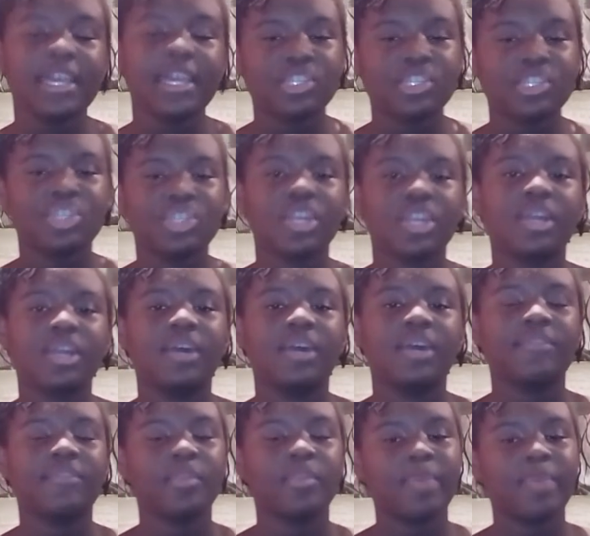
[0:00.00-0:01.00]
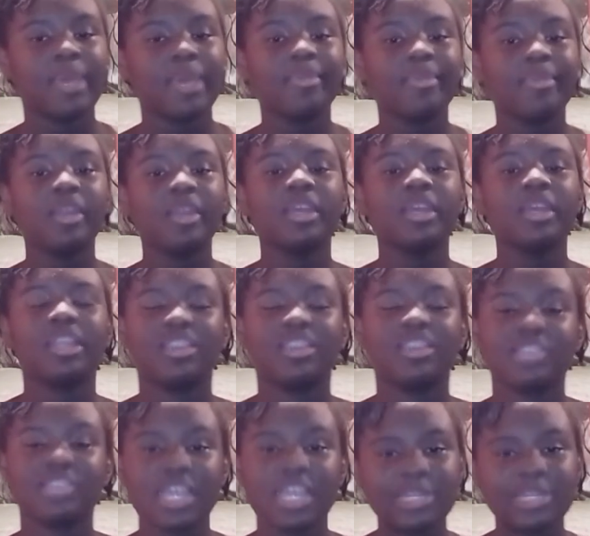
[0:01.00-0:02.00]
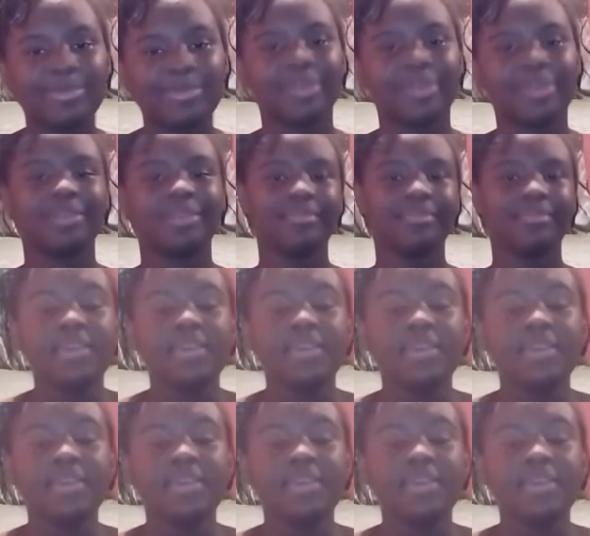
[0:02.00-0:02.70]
texture of the paper in your sketchbook.